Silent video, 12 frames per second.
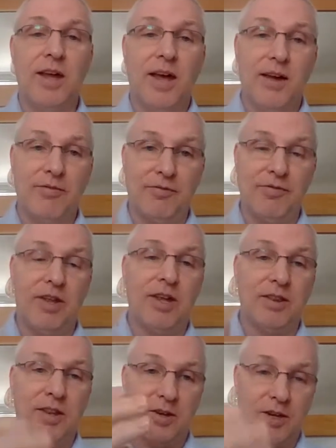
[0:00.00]
If
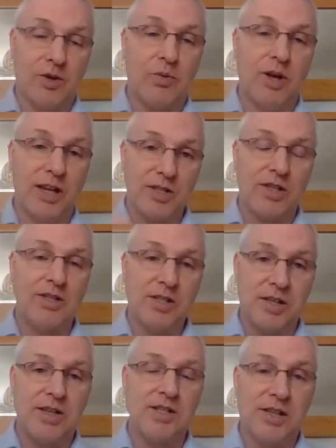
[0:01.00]
the request is
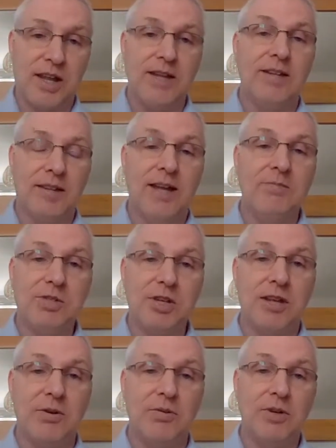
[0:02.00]
to extend the
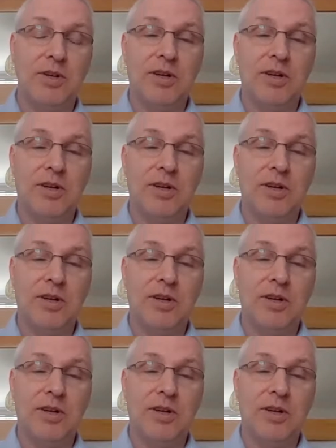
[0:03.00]
timescale,